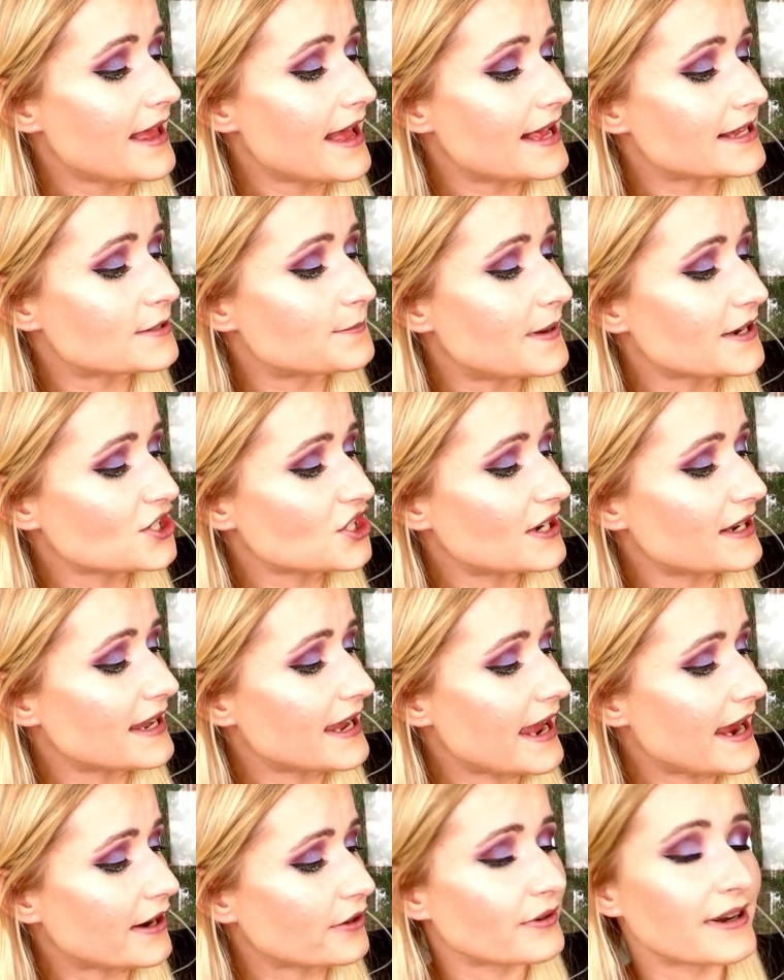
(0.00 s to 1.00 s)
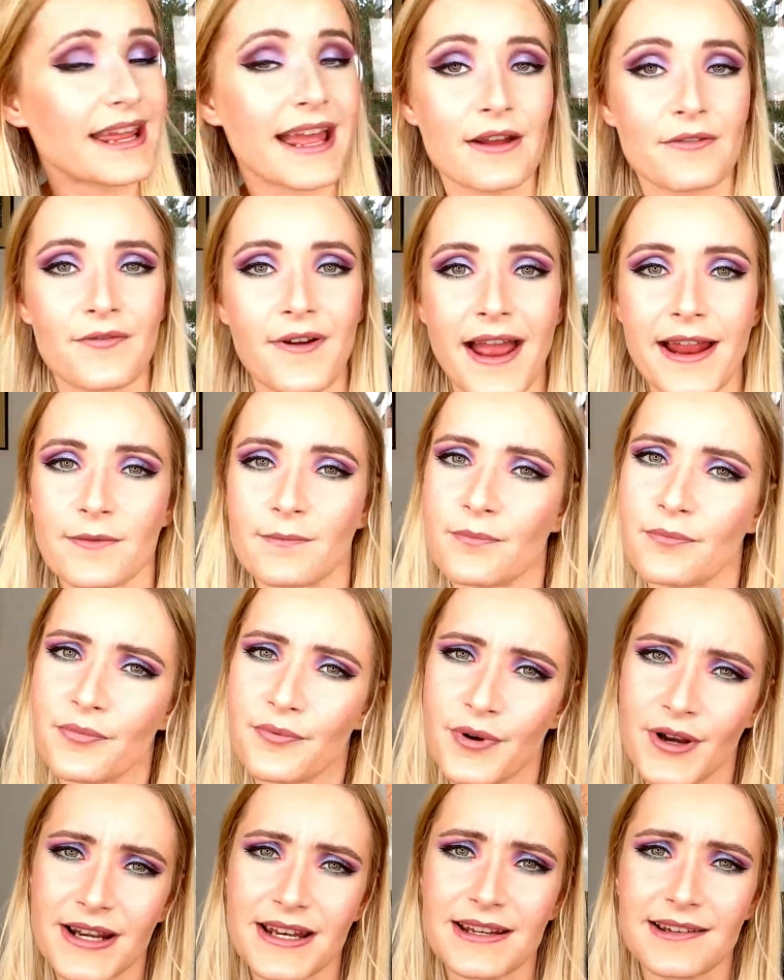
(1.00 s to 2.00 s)
Especially Airy, I find
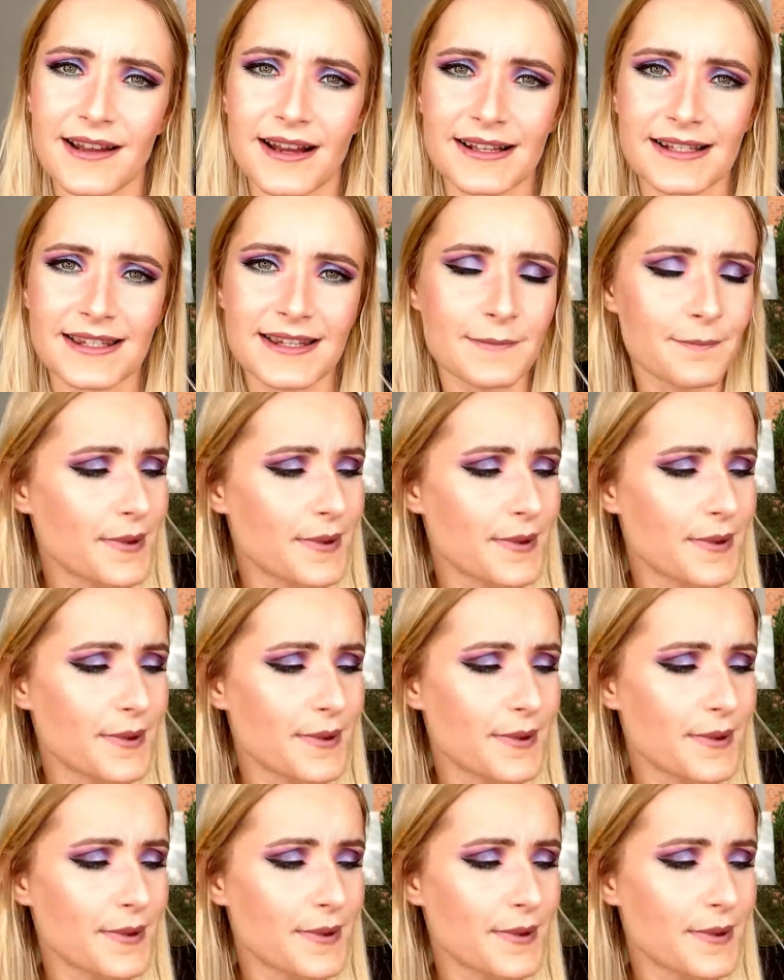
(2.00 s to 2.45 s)
pretty nicely